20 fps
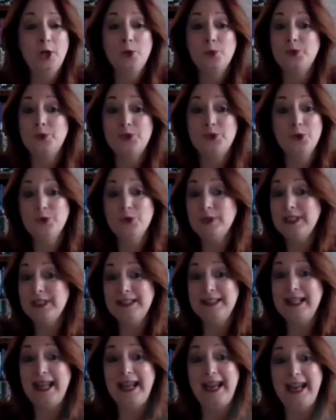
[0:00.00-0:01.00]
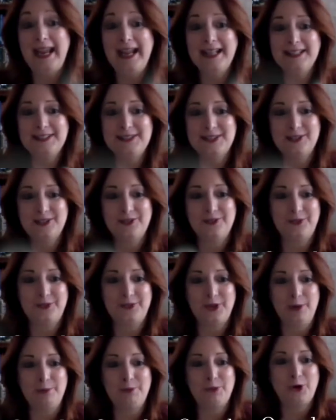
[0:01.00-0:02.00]
was only in the hands of
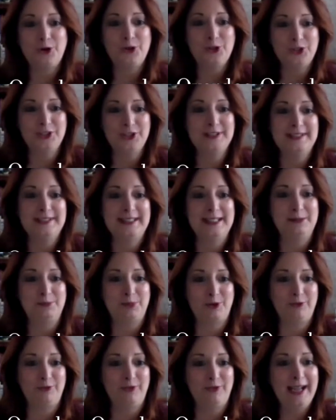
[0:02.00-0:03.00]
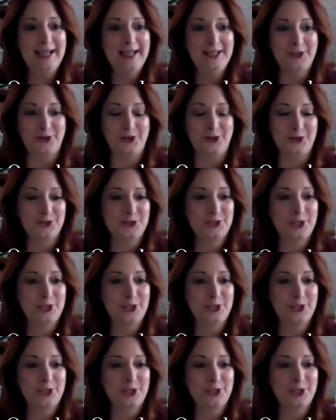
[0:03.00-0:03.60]
emergency providers.